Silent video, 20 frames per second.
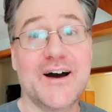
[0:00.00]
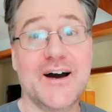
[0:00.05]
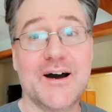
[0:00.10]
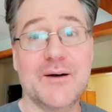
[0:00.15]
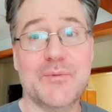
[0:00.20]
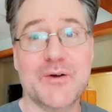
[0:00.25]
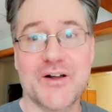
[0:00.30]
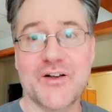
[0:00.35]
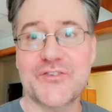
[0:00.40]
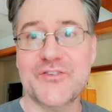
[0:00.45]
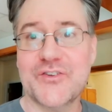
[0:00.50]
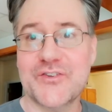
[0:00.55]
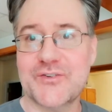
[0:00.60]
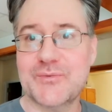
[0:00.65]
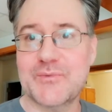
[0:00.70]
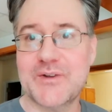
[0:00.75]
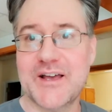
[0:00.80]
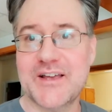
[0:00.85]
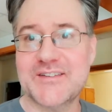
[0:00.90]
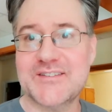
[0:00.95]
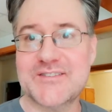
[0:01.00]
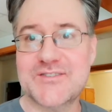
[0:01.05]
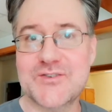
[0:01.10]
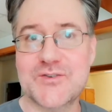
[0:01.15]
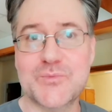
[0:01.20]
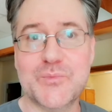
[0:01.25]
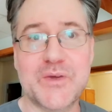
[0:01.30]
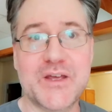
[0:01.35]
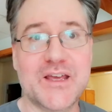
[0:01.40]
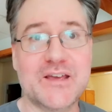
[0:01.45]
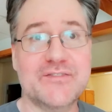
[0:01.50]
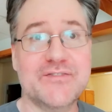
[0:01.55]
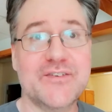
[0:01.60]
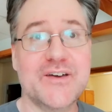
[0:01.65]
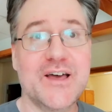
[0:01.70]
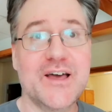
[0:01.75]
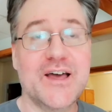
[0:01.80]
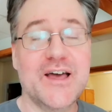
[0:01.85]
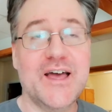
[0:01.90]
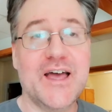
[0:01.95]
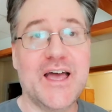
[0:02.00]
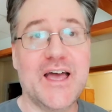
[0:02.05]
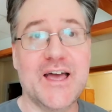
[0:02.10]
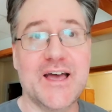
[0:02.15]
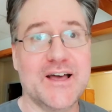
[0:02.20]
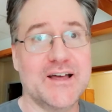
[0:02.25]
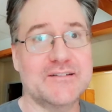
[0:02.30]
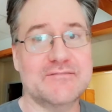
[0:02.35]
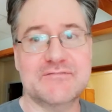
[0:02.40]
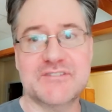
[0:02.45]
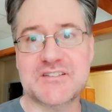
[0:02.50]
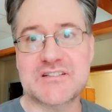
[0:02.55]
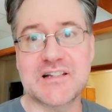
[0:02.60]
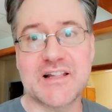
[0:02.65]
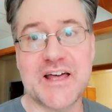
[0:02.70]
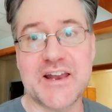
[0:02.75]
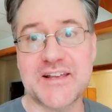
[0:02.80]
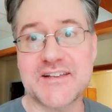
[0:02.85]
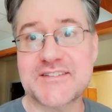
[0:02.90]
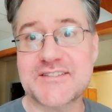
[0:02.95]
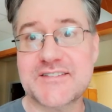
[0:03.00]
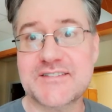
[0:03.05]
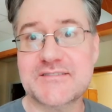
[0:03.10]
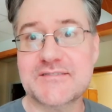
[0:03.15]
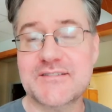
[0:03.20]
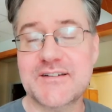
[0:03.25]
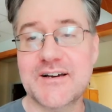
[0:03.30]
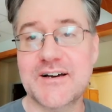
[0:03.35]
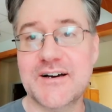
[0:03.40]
but also some nice stewed beef and just lettuce.